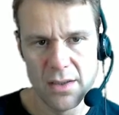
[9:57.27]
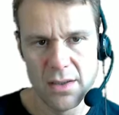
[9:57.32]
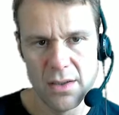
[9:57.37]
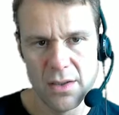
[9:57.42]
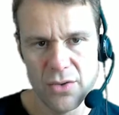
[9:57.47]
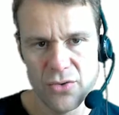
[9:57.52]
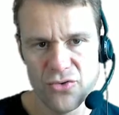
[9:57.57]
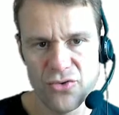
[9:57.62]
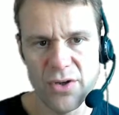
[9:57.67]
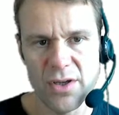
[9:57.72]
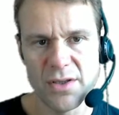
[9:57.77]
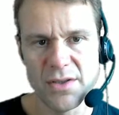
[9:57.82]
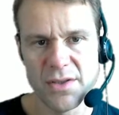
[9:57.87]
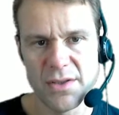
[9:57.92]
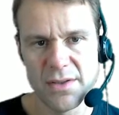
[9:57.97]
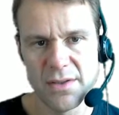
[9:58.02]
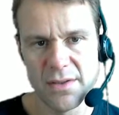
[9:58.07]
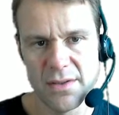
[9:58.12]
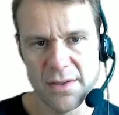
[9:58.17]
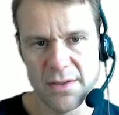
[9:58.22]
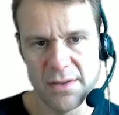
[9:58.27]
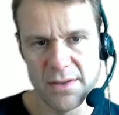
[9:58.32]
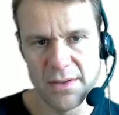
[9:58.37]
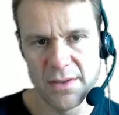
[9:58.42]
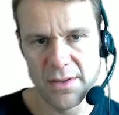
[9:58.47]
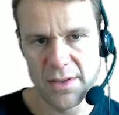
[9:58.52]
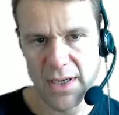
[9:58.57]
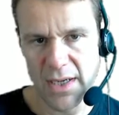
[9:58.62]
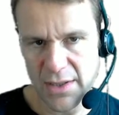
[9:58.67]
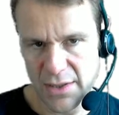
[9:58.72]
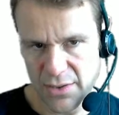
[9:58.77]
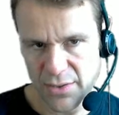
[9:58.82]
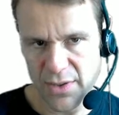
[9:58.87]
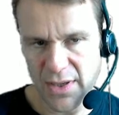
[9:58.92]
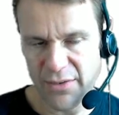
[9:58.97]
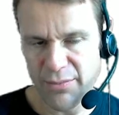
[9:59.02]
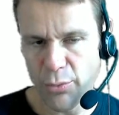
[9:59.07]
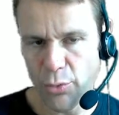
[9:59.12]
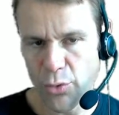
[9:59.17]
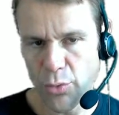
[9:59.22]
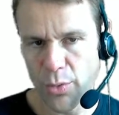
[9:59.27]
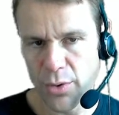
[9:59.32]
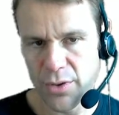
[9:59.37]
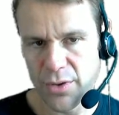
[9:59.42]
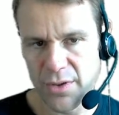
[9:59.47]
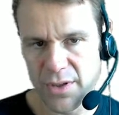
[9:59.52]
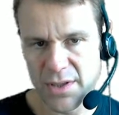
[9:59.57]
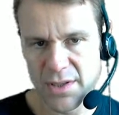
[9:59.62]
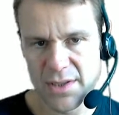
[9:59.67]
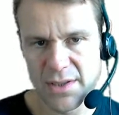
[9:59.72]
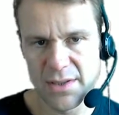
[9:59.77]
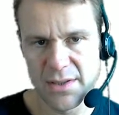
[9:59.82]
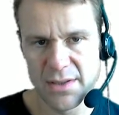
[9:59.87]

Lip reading: triggers. Okay, so you can have more than one on this.